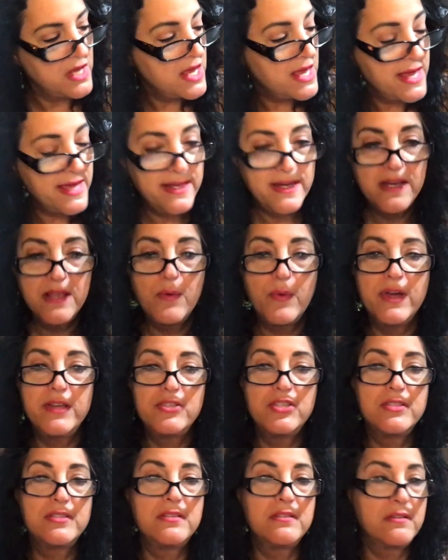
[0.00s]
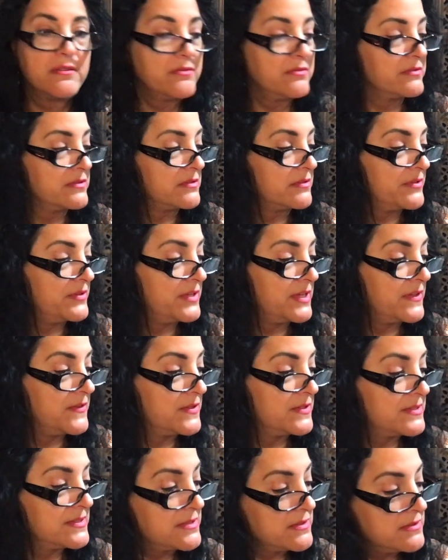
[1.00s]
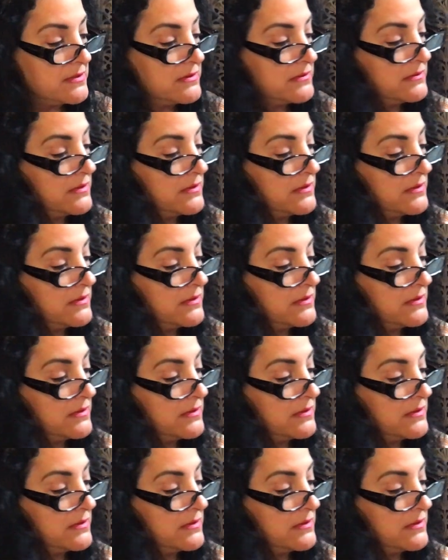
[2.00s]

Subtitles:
And anyway, just another little thing. This little